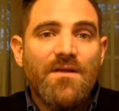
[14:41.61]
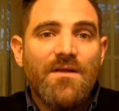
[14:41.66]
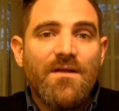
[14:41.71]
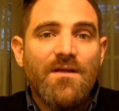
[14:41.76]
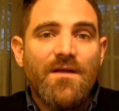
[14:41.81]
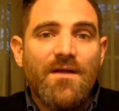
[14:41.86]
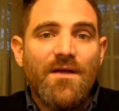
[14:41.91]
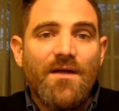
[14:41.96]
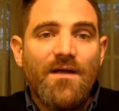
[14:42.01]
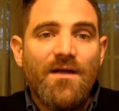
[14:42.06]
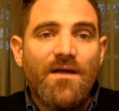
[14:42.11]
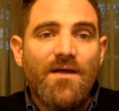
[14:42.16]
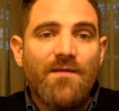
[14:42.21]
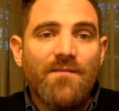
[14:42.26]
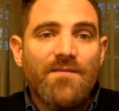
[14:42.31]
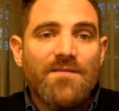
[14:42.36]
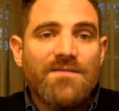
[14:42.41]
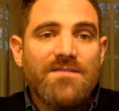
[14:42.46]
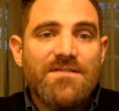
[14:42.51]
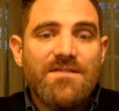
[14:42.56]

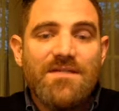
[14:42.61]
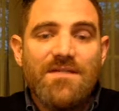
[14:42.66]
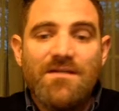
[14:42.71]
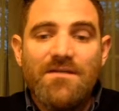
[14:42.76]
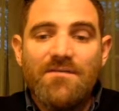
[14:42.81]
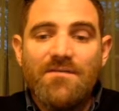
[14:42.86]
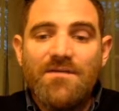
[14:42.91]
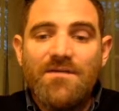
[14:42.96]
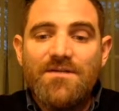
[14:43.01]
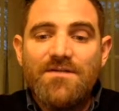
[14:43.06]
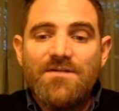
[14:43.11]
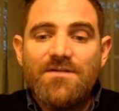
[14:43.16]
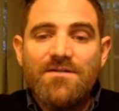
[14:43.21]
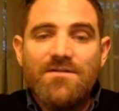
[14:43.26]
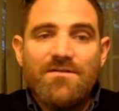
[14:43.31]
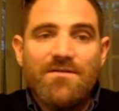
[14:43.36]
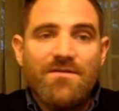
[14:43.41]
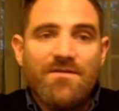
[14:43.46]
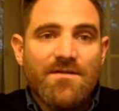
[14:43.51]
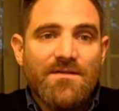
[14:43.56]
Let's see, what else could
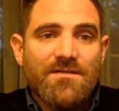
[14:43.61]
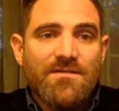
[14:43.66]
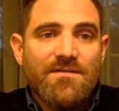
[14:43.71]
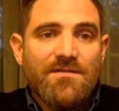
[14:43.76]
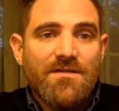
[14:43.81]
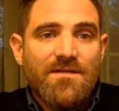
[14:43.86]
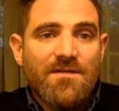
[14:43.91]
you notice?